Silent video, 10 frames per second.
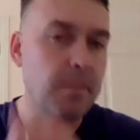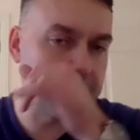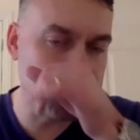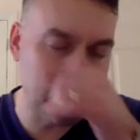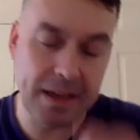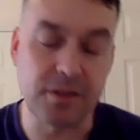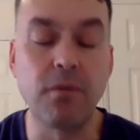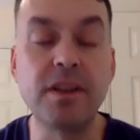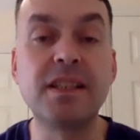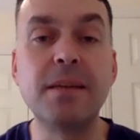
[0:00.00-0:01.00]
I must admit, it's
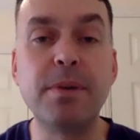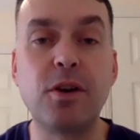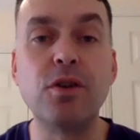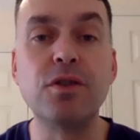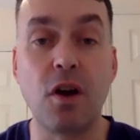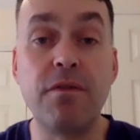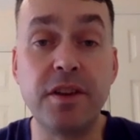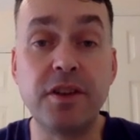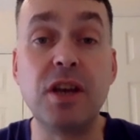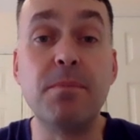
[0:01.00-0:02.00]
obviously because of
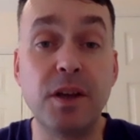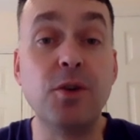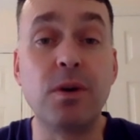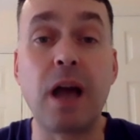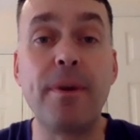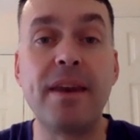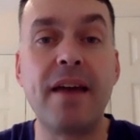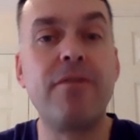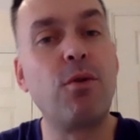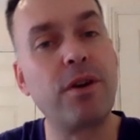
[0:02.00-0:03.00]
the gym that you're going
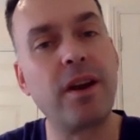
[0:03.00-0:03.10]
there for.